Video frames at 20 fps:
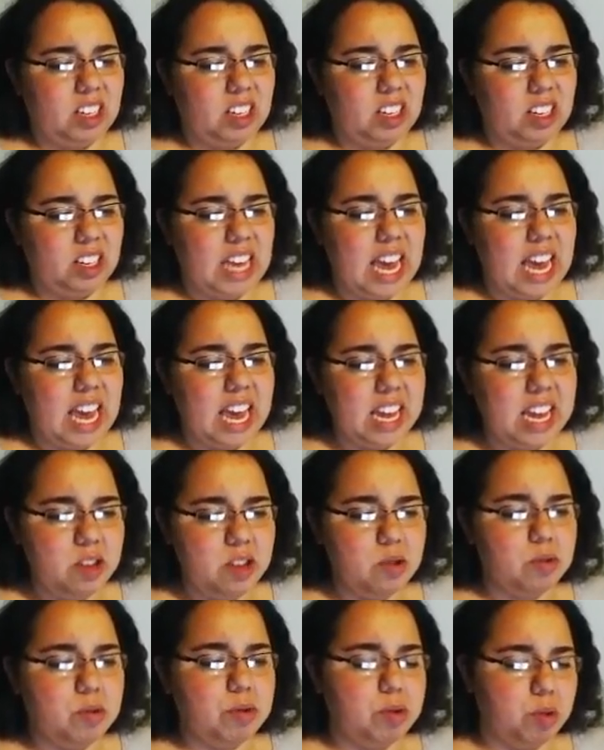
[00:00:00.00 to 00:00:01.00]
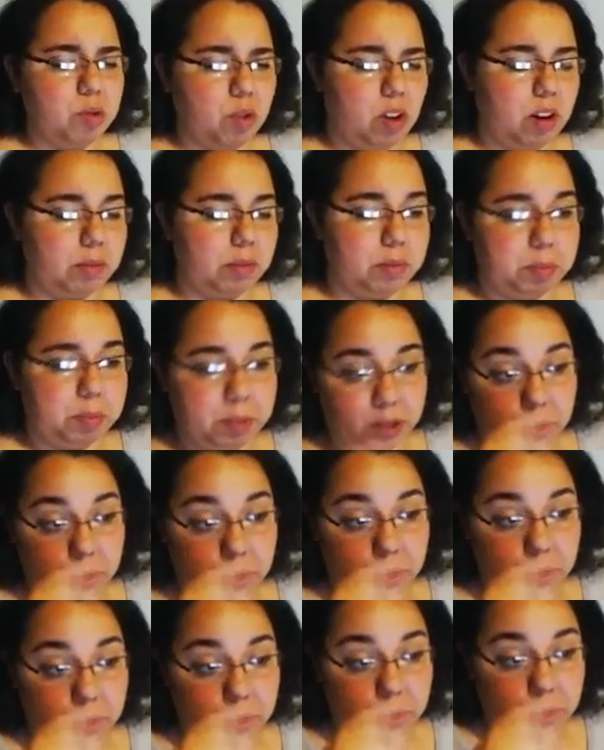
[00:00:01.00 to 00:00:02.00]
Can't use your arms, but you
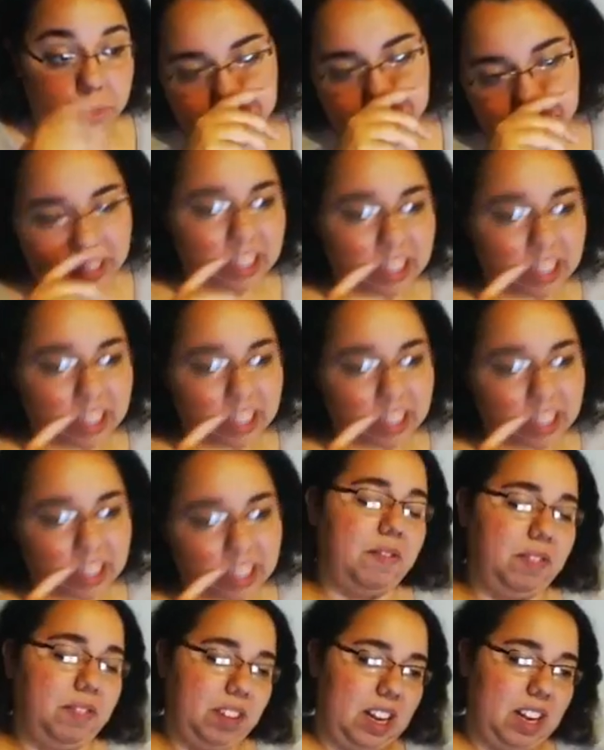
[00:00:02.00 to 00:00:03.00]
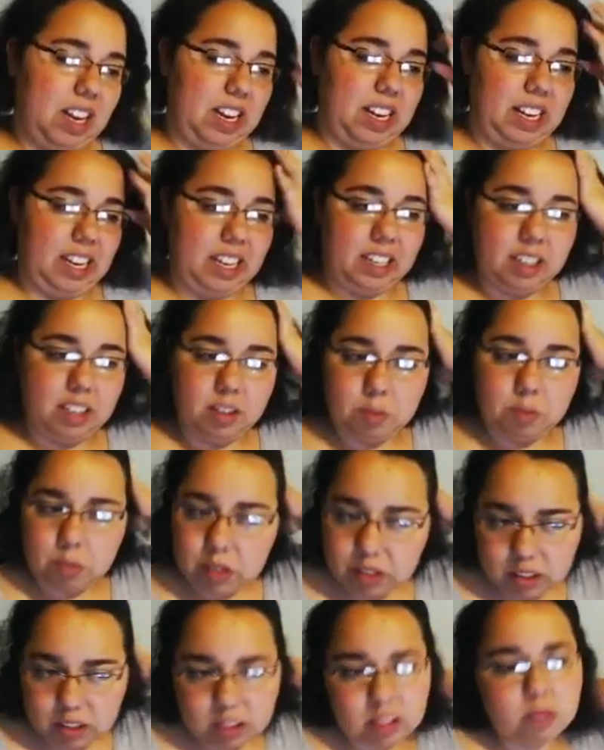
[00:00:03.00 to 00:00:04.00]
have the ability to fly.
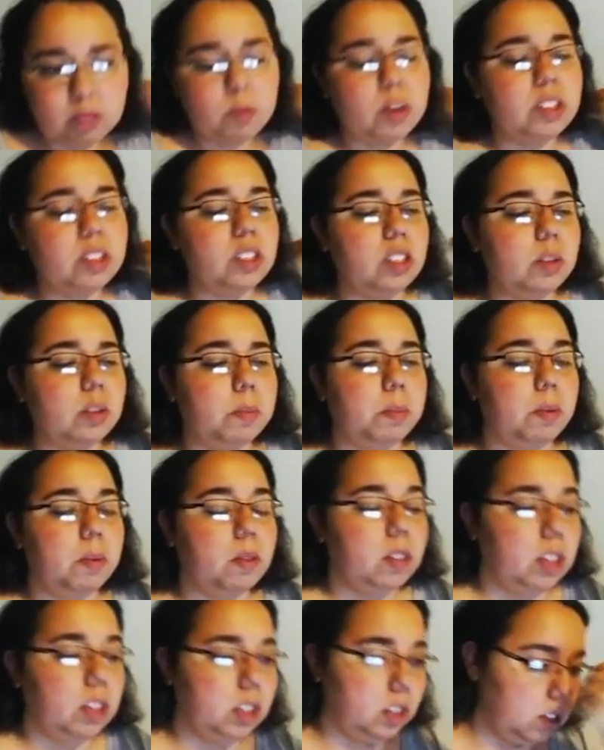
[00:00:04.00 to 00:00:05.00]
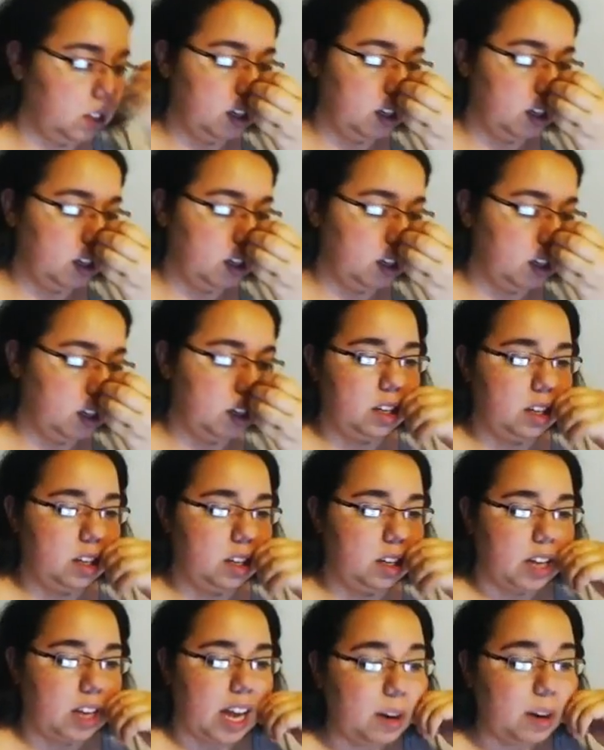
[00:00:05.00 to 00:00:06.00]
What's the point?
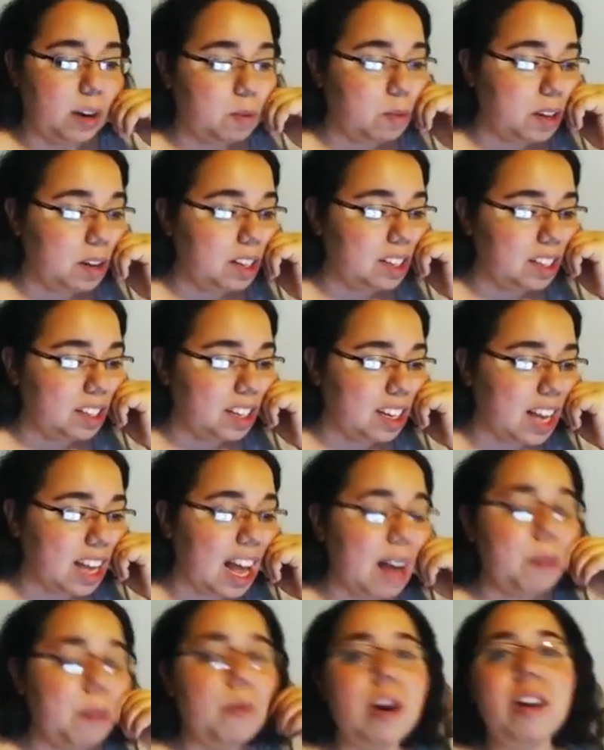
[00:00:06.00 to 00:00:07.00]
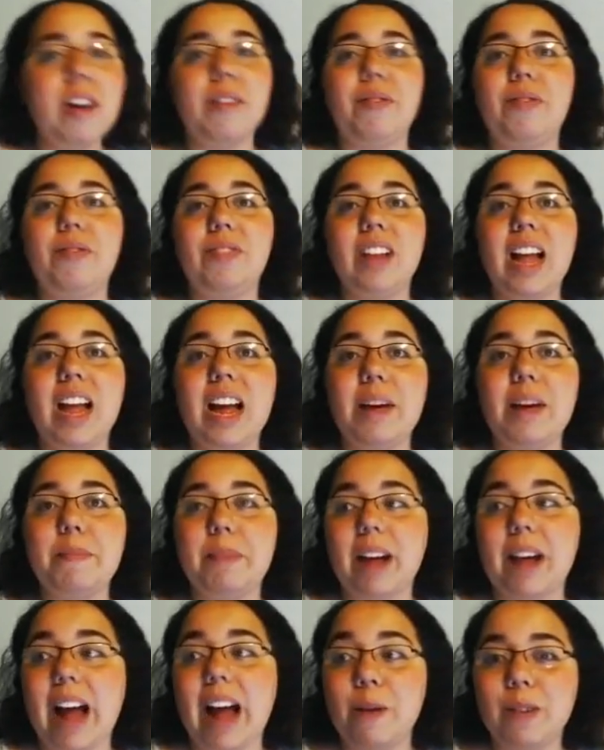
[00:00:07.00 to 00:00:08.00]
I want to fly,
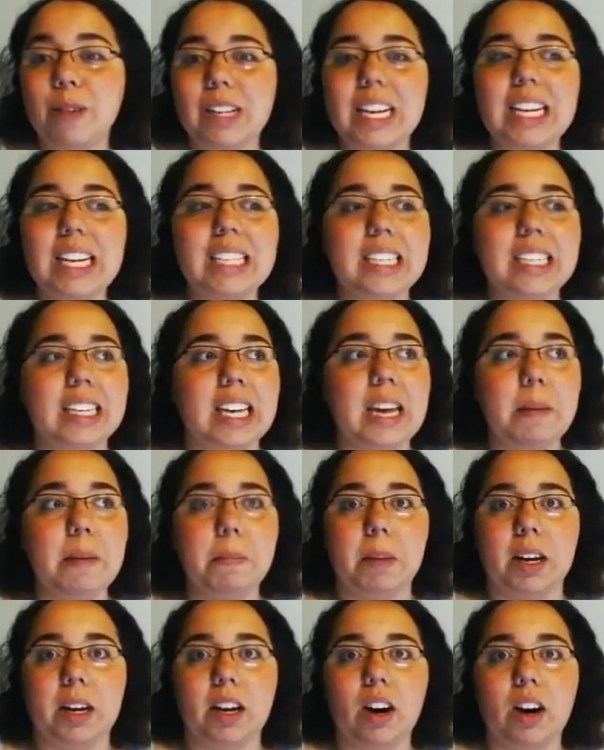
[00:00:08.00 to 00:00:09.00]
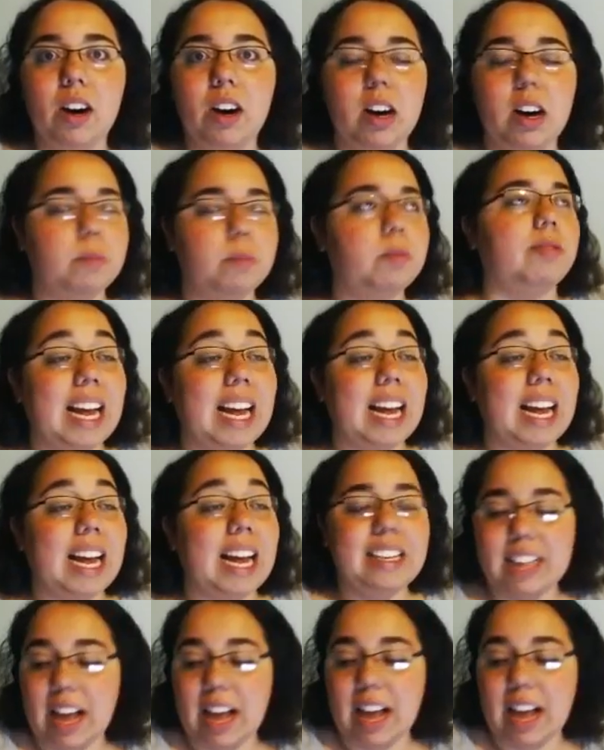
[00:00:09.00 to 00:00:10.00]
but I would like to keep my arm. Well, I
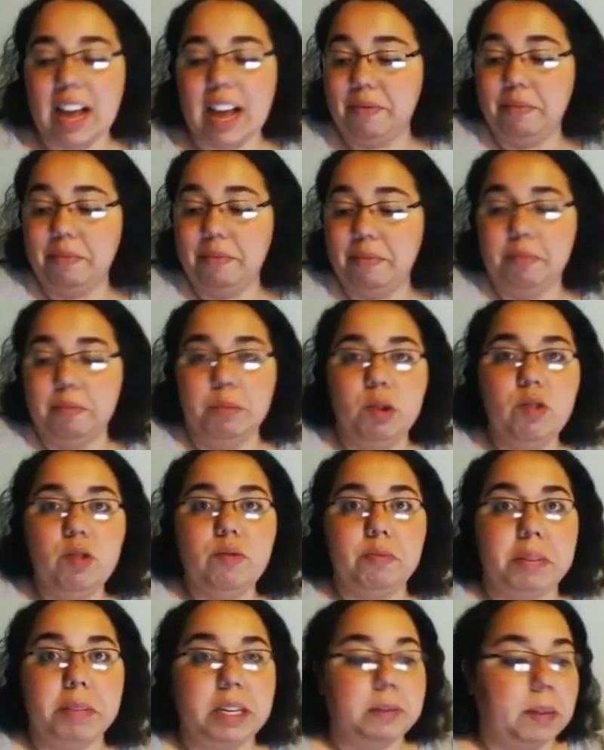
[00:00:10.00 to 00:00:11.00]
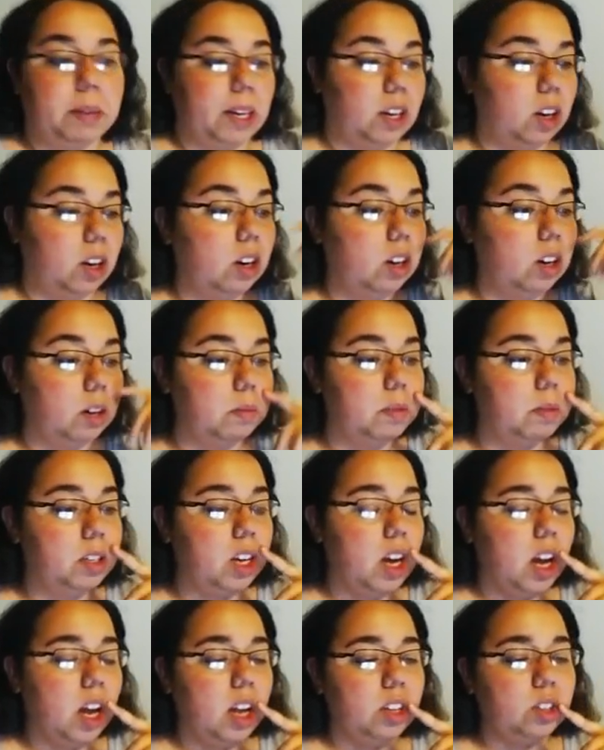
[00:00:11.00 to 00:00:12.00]
at least have movement in my arms.
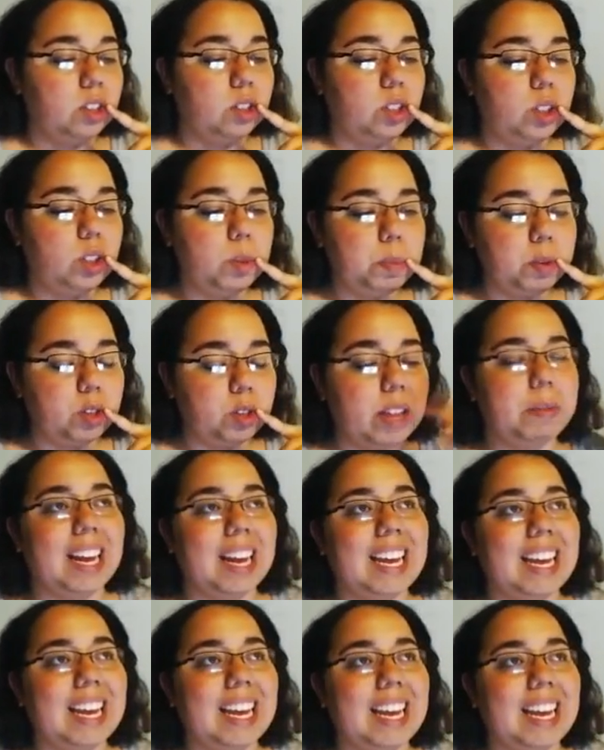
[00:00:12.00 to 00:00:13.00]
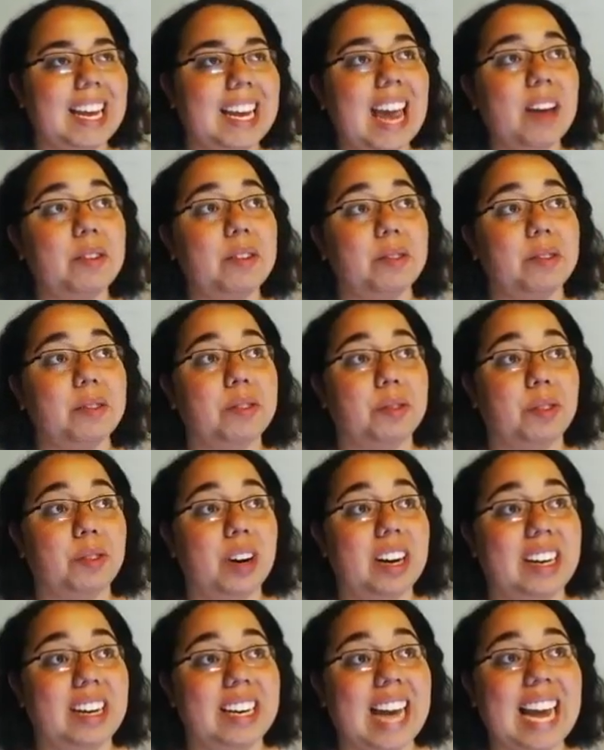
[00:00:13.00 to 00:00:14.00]
There's super strength, but I can't
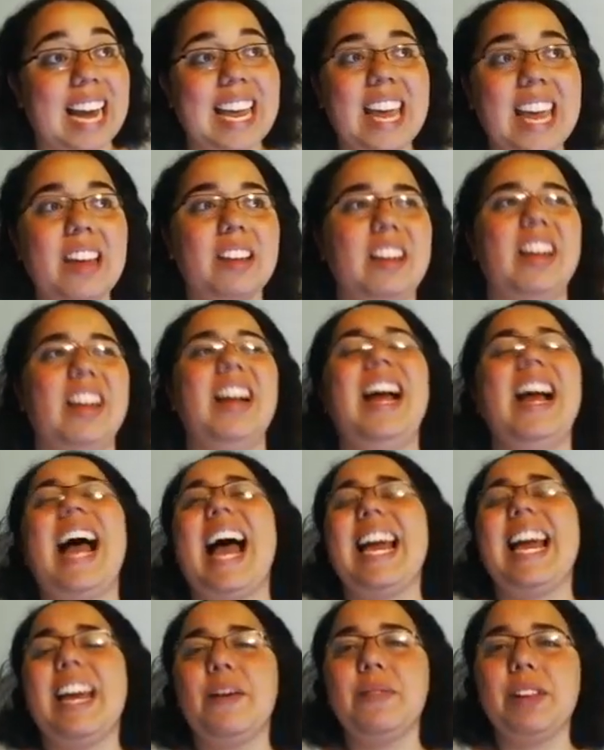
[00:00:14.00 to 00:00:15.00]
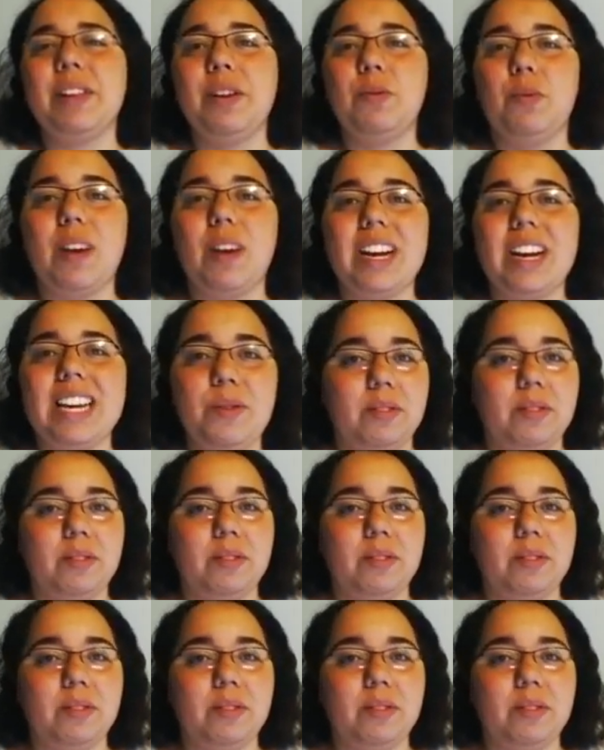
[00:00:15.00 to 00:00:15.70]
run. I can't really run any.